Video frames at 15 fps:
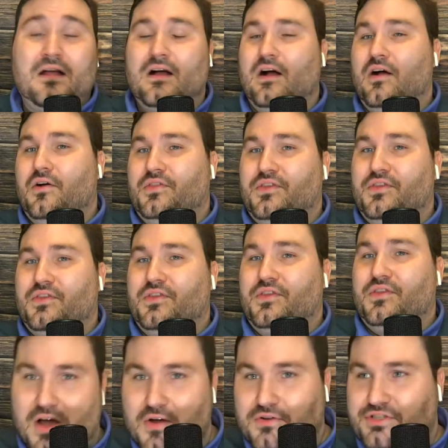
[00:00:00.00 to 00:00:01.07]
oh, the new
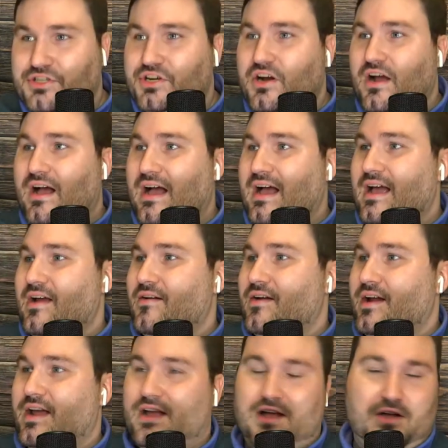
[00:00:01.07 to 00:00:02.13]
coach you're
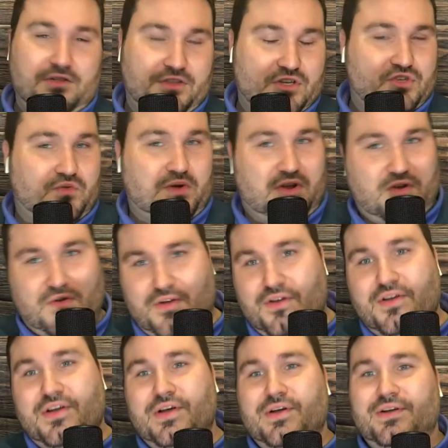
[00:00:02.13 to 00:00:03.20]
hiring, oh, this
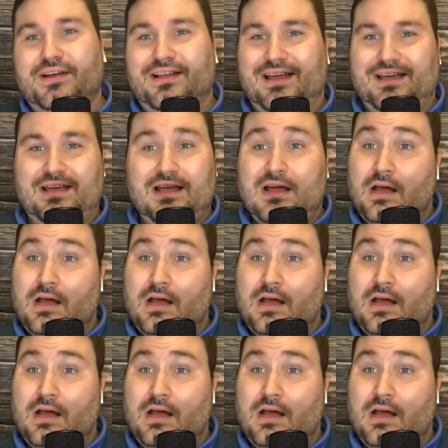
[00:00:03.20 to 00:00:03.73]
recruit. Like,